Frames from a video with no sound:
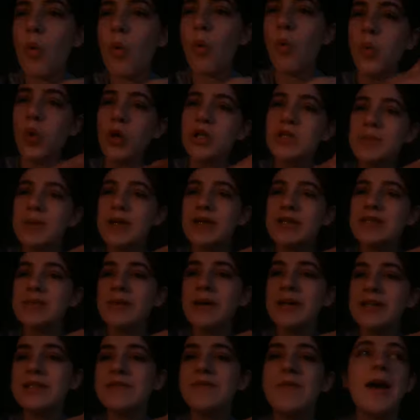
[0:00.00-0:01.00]
What's Perks of
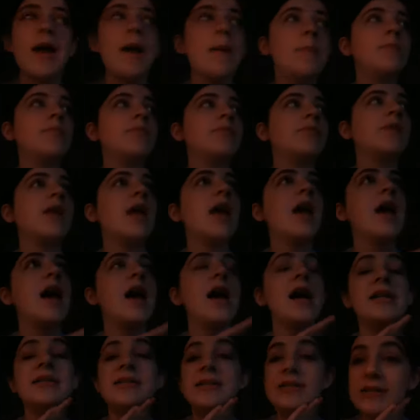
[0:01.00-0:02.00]
X fam?
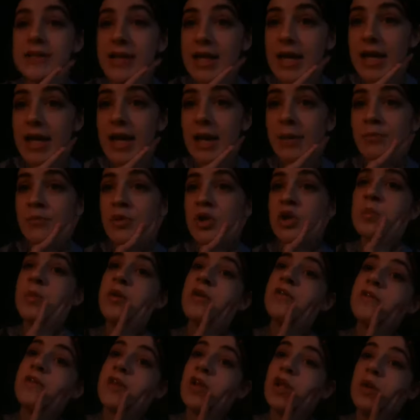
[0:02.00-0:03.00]
And today I'm gonna be
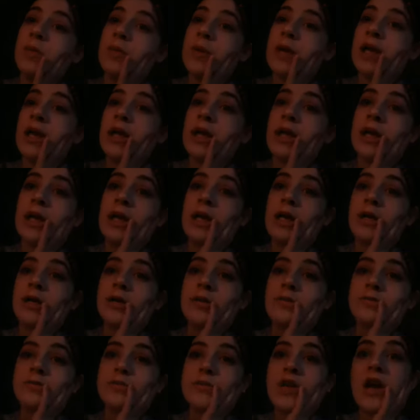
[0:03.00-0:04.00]
filming
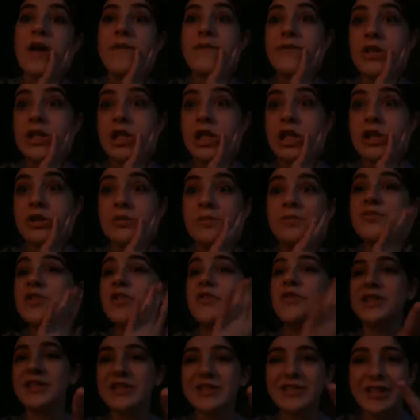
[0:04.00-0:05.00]
a video,
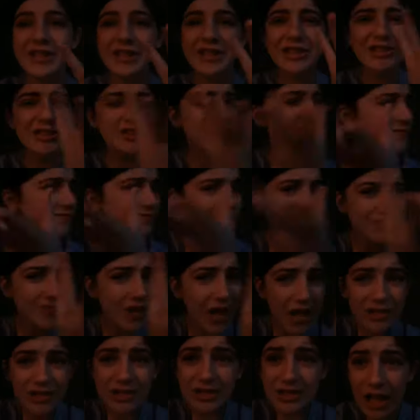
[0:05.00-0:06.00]
obviously, because
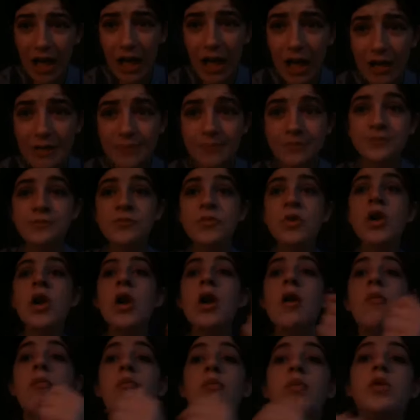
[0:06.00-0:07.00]
duh.
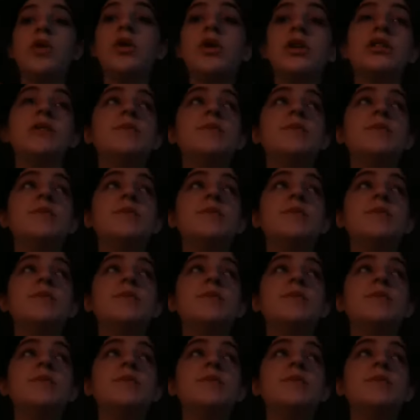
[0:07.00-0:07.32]
But